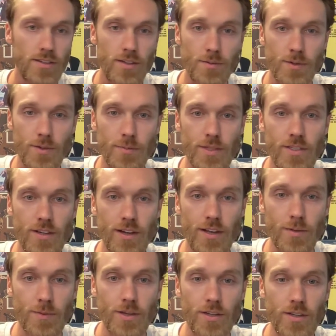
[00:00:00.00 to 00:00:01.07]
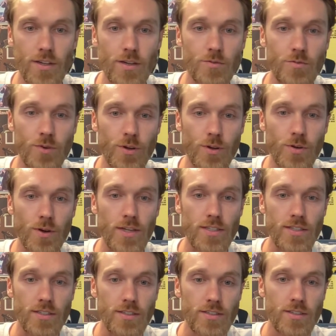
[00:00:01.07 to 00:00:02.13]
I'm going to be talking about The Comfort
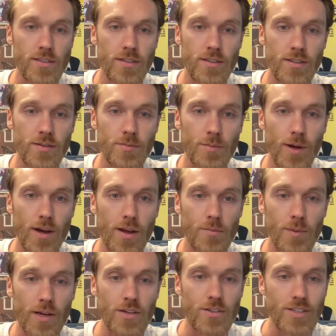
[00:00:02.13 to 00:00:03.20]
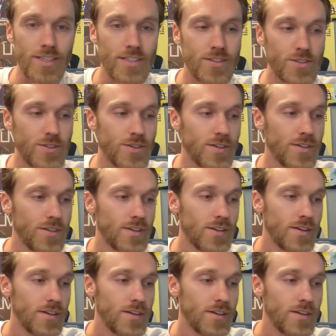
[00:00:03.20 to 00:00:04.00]
Crisis by Michael Easter.